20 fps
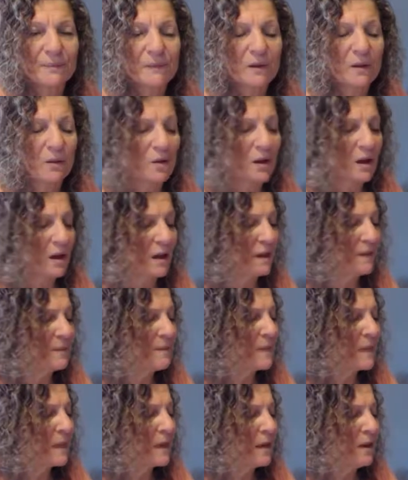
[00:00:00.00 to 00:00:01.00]
Okay.
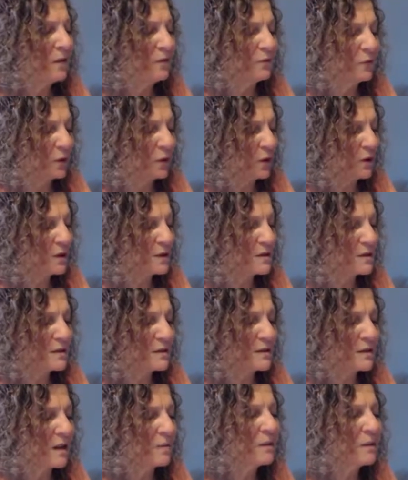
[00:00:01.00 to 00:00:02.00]
For
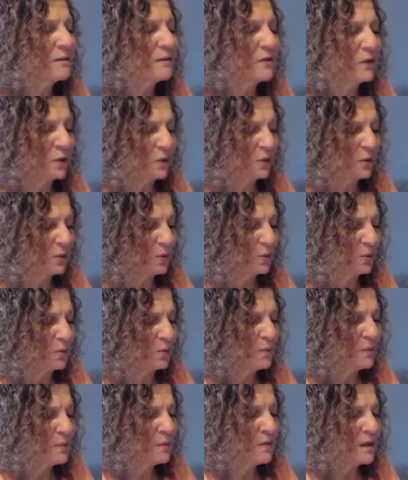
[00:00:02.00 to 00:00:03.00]
some of you,
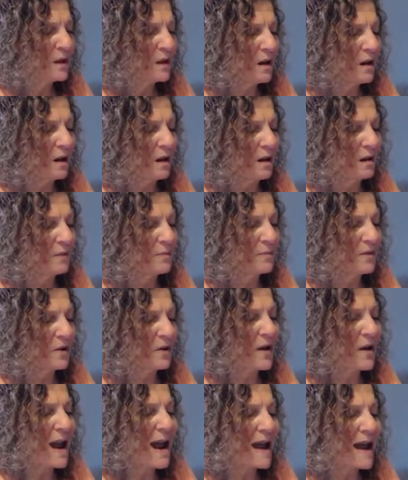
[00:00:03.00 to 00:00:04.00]

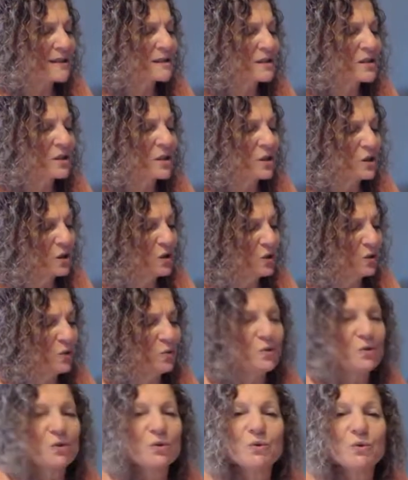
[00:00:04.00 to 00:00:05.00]
they're asking you
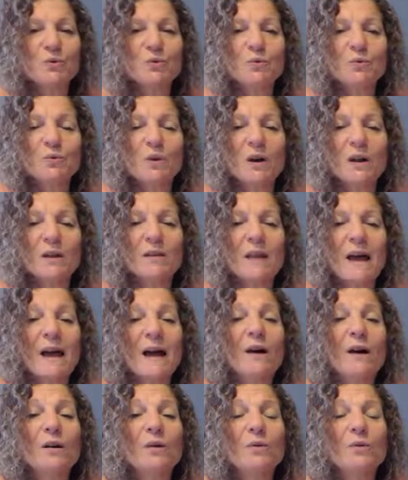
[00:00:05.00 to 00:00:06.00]
to
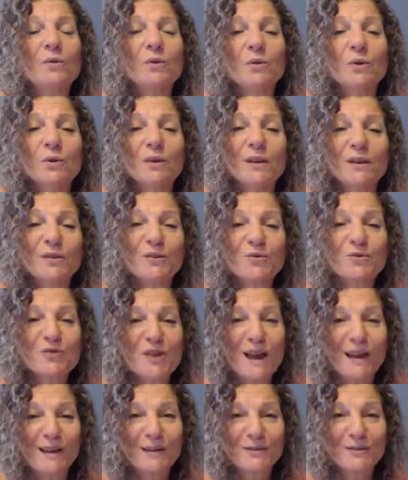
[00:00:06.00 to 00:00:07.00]
allow your inner
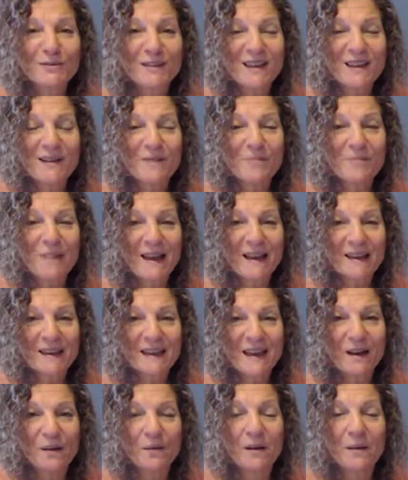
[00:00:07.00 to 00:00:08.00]
child to come back
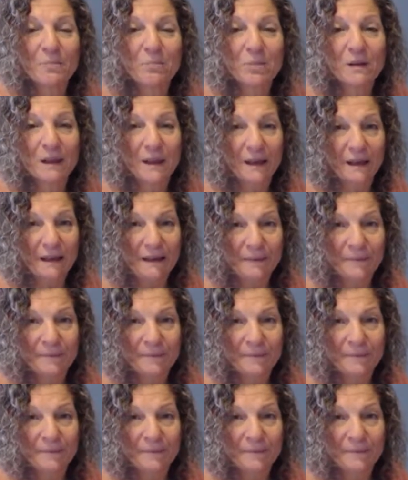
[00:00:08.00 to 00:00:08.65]
out and play.